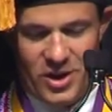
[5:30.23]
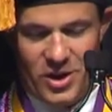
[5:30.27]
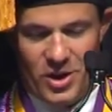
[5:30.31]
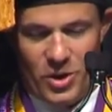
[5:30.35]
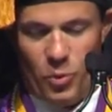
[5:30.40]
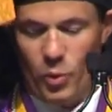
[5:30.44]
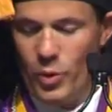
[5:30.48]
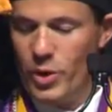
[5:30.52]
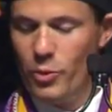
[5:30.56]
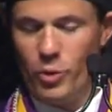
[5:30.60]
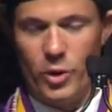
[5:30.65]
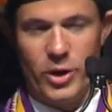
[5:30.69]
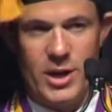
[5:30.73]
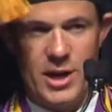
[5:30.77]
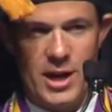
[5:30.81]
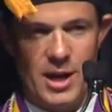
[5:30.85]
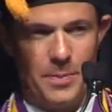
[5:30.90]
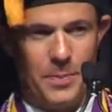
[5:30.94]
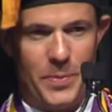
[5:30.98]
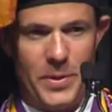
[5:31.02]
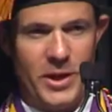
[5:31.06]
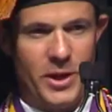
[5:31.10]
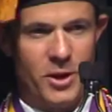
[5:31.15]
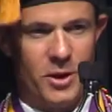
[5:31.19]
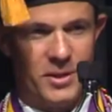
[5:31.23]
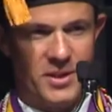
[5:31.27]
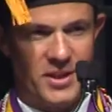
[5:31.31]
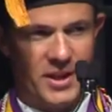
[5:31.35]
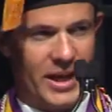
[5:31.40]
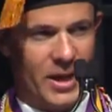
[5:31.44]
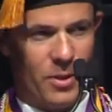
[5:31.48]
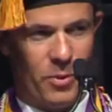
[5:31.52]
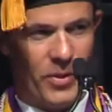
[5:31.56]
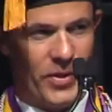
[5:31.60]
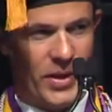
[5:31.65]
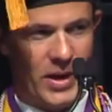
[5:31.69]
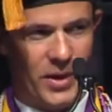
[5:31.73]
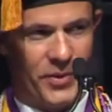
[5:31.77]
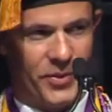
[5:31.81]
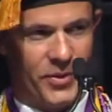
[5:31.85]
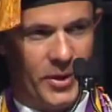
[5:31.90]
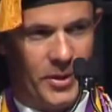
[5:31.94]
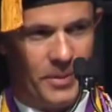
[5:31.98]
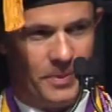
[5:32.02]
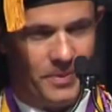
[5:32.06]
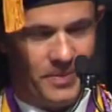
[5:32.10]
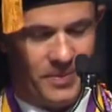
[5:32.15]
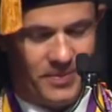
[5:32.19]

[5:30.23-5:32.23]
We would not be here today without them.